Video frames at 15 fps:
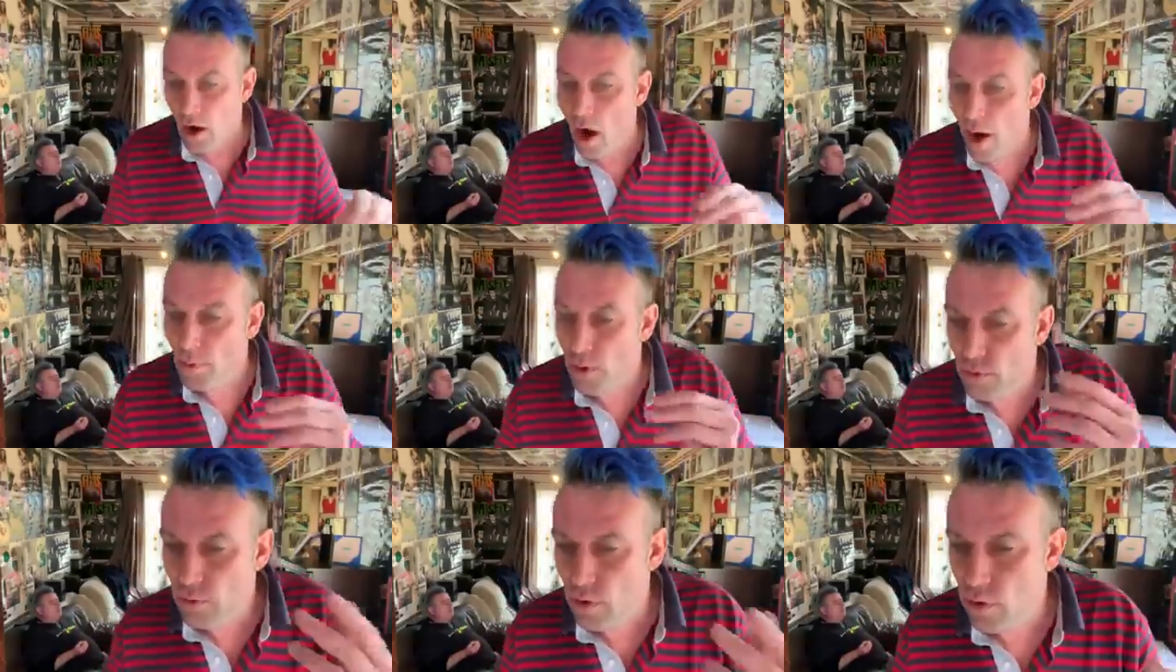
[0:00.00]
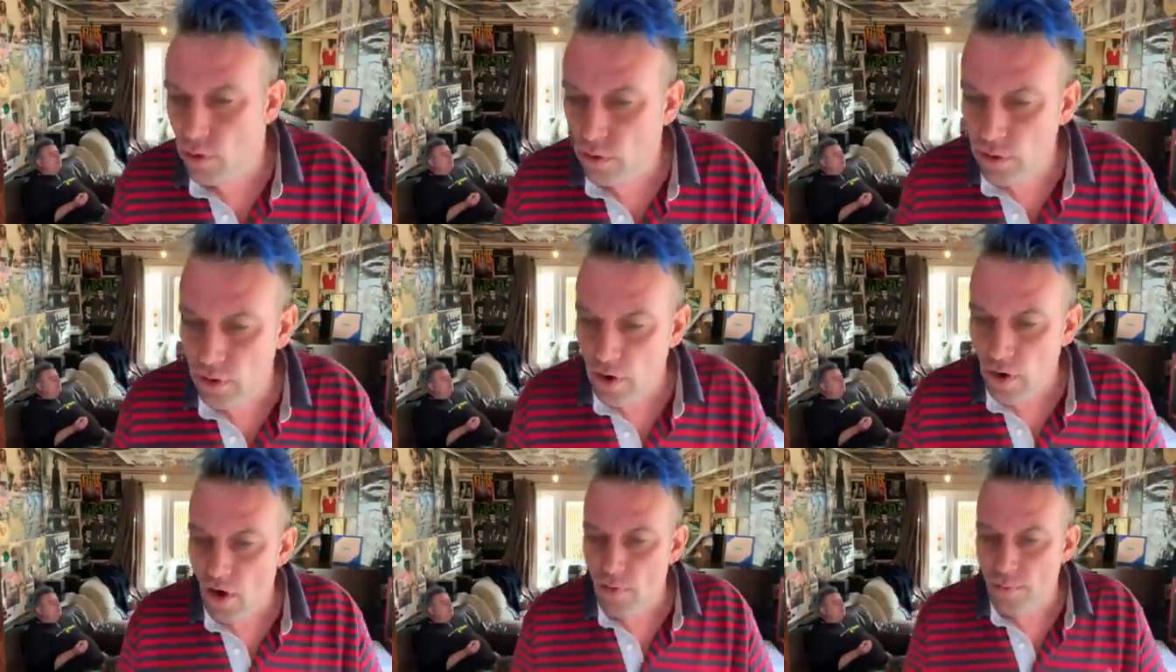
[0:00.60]
I'm not rude
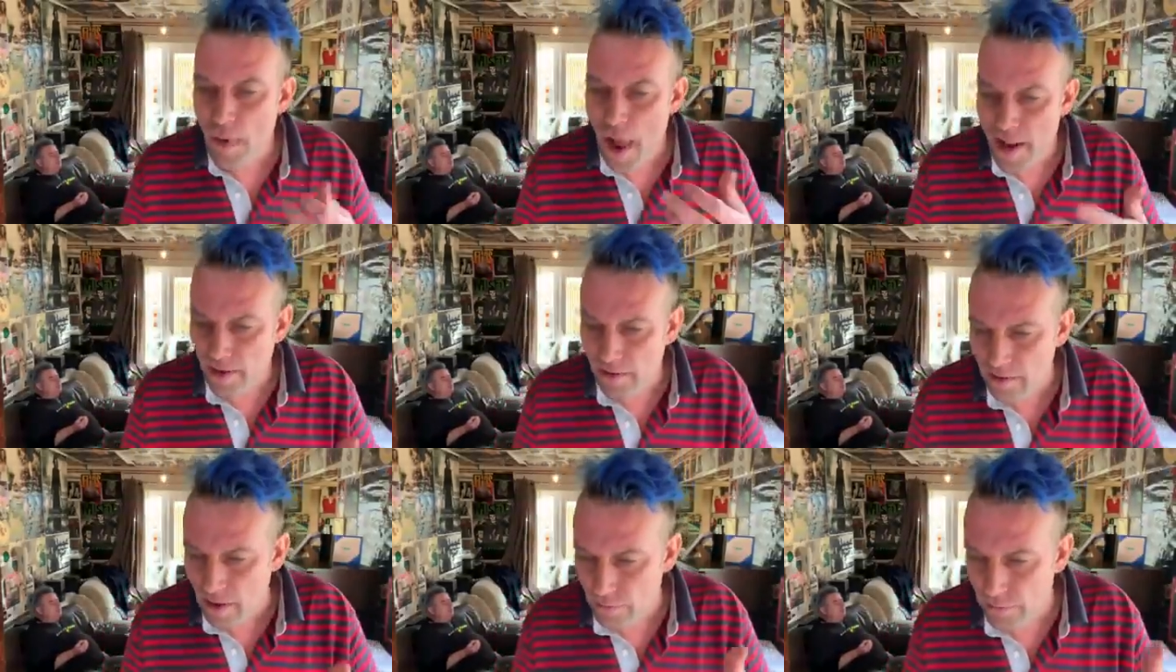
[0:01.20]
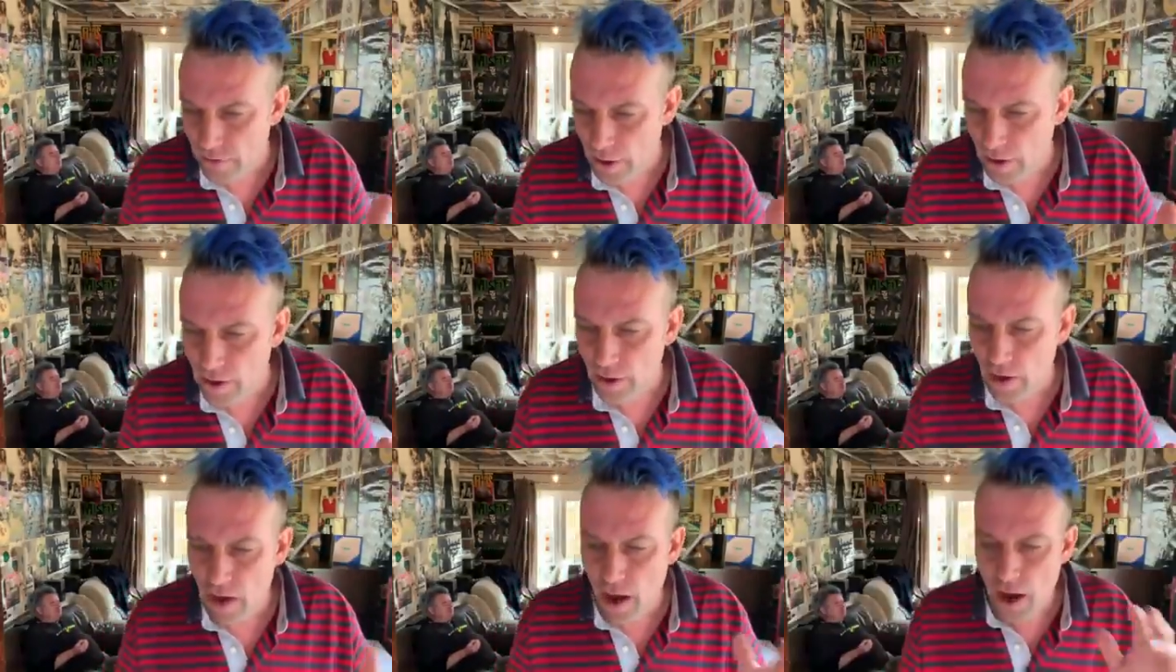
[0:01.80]
or planning something.
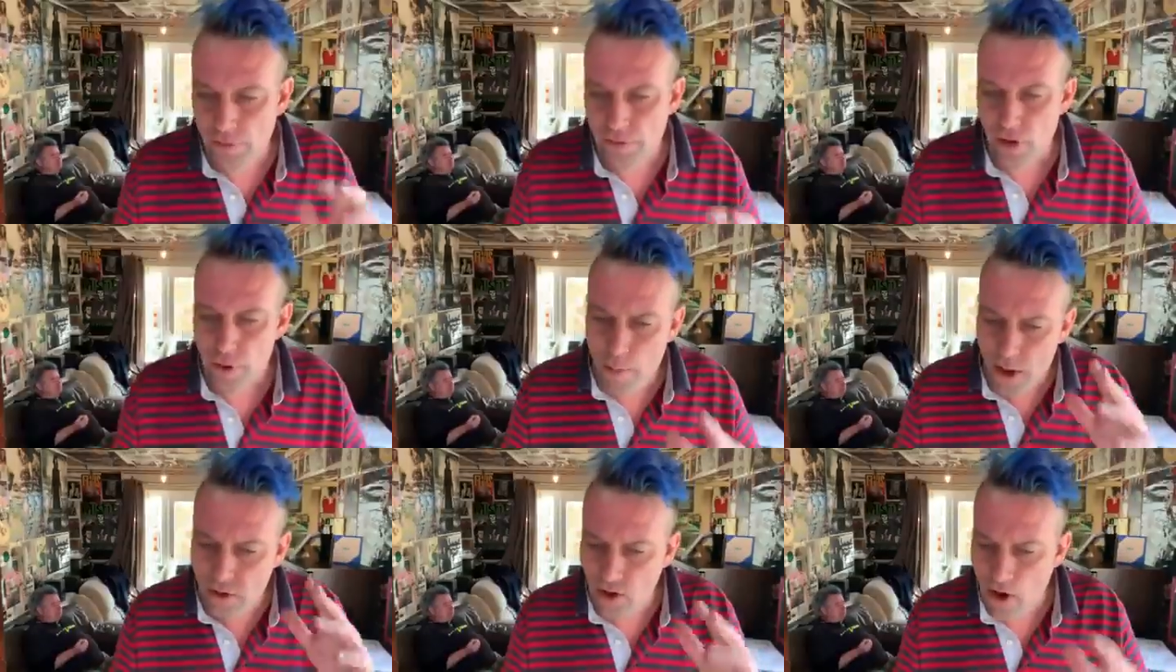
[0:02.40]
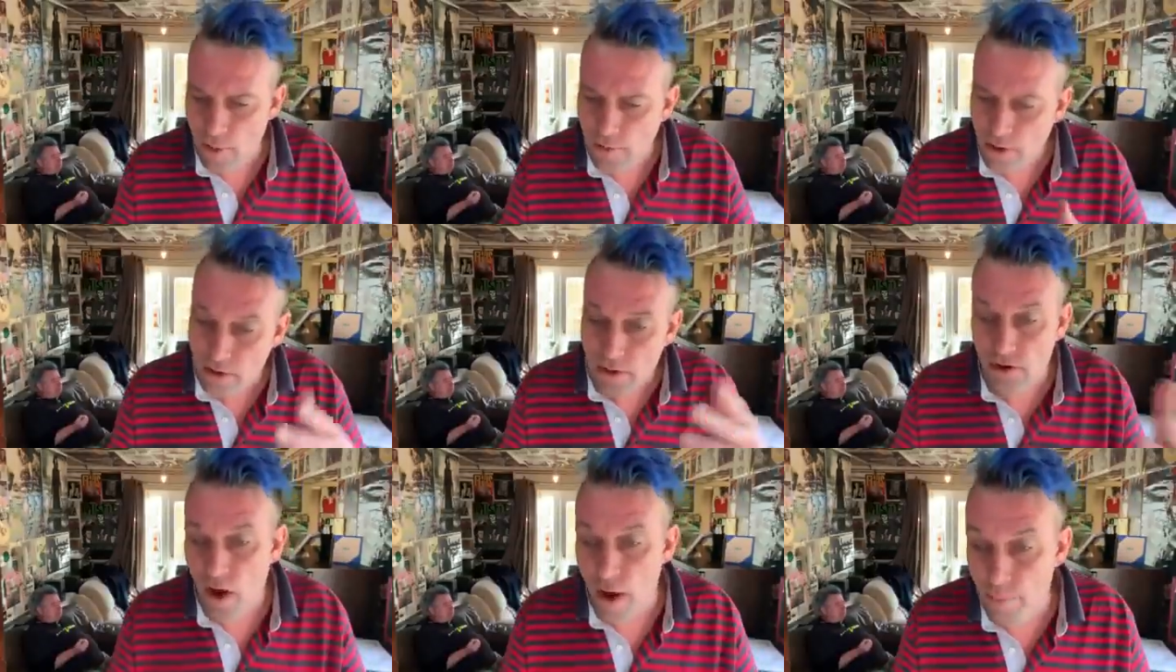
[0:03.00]
I feel my time to
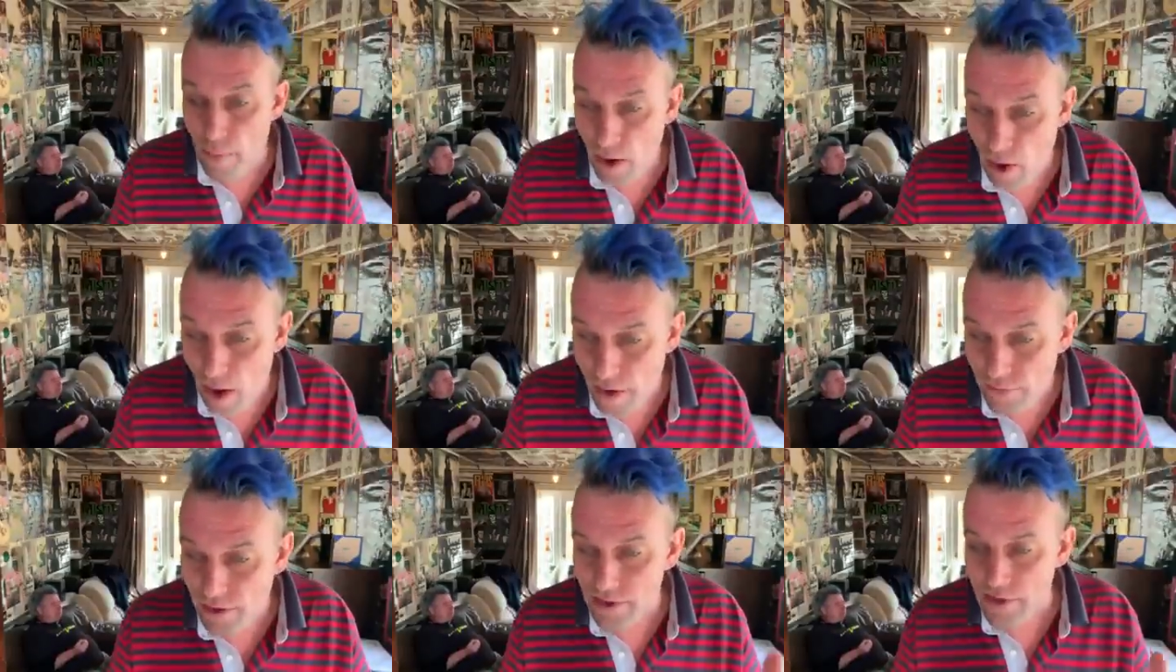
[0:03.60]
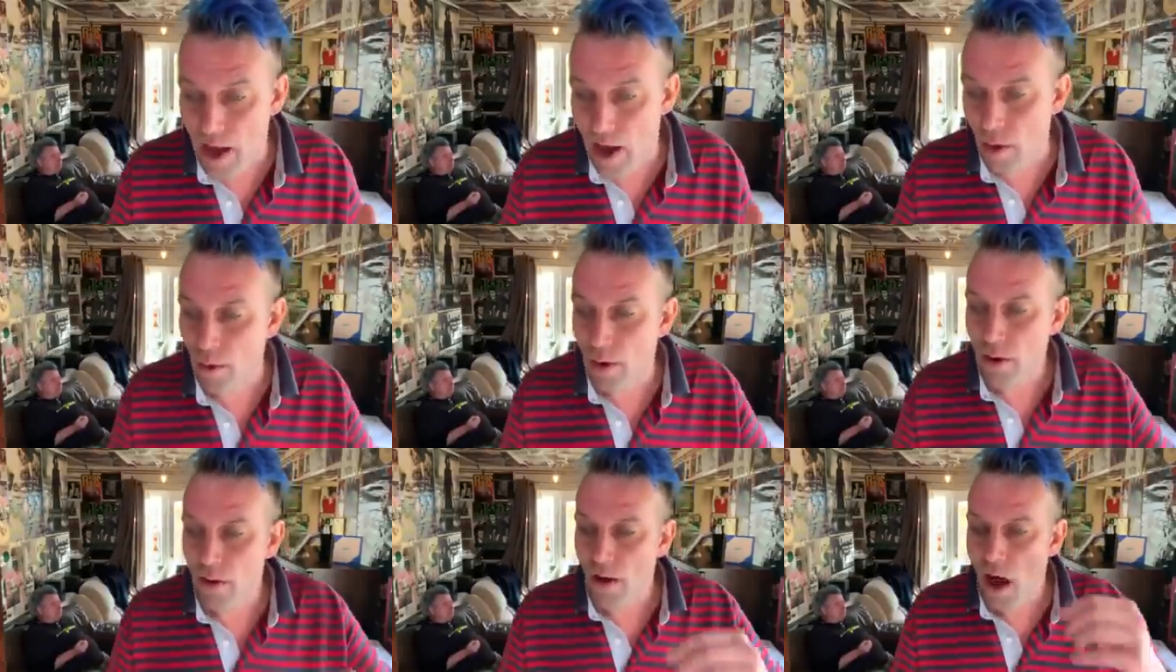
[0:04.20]
decide my life is now.